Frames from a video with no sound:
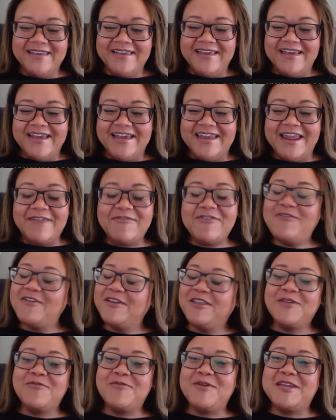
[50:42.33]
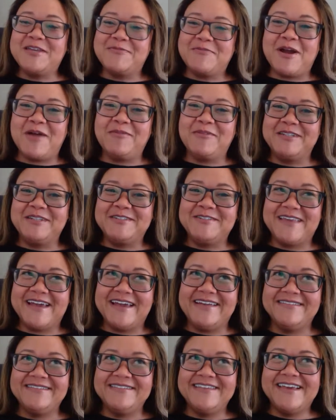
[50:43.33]
And I have a feeling we could probably do
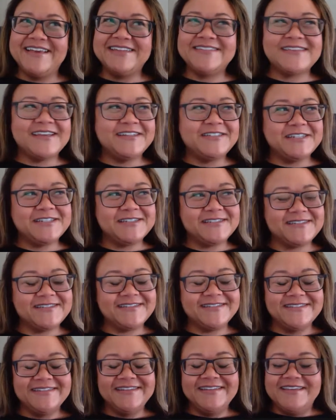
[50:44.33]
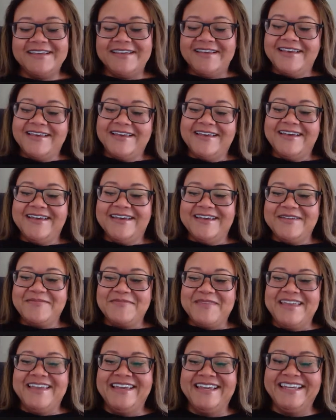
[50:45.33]
that. Yes, I just
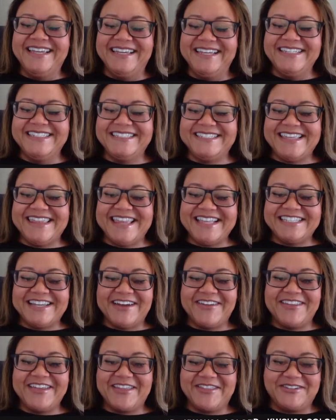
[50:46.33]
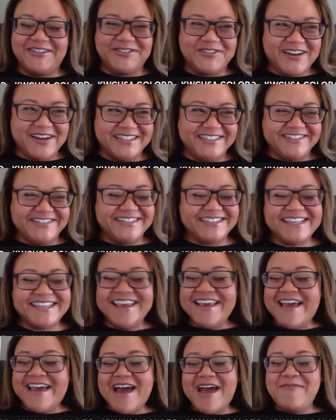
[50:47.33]
said that's all the other directors.
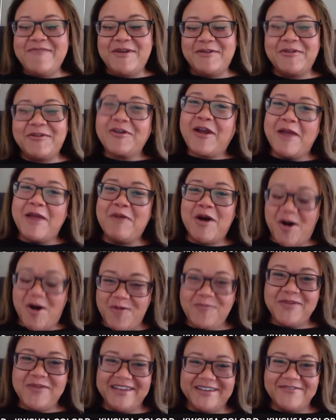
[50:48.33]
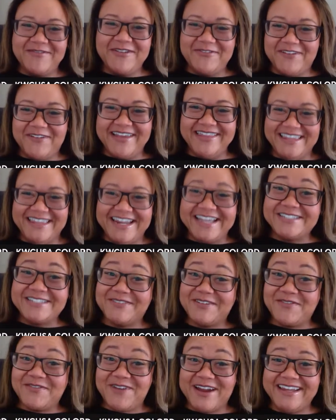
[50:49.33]
I'm hoping we find the
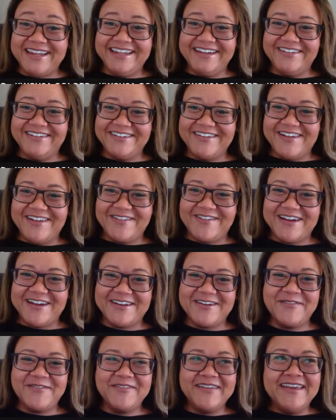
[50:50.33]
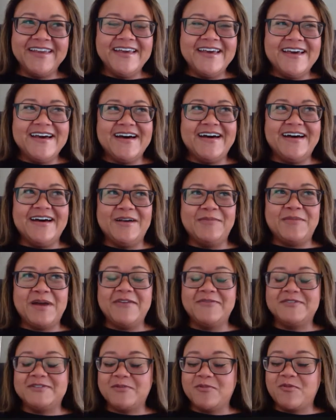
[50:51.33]
next one right here in Colorado. I
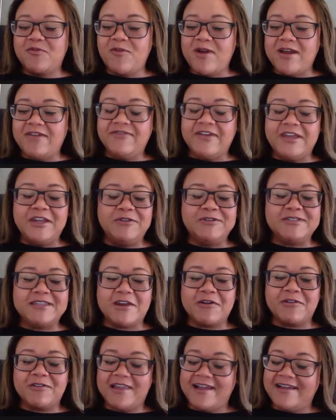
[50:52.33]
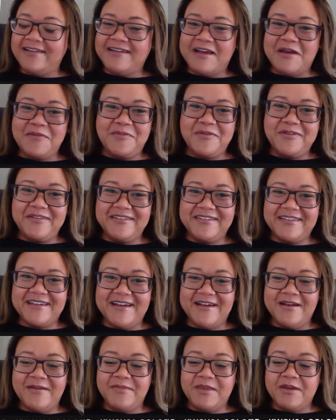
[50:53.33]
have some great venues that are lined up,
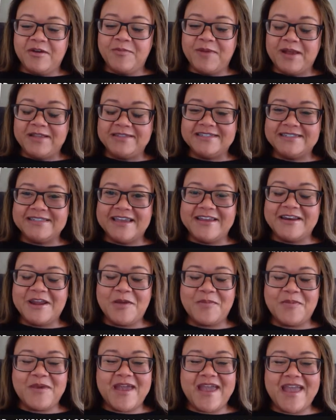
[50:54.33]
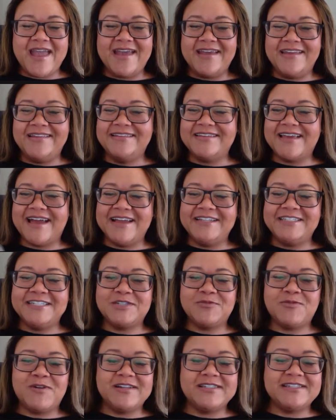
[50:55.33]
that are about to sign up, and I
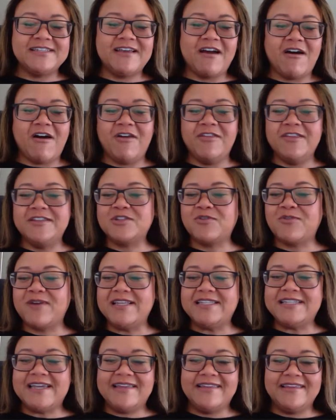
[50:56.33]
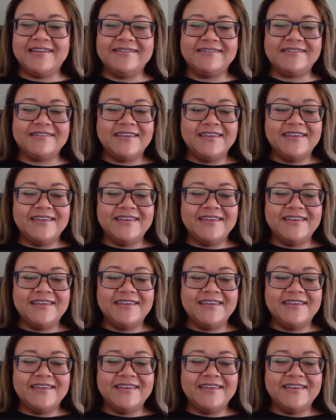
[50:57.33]
just want to see all this great talent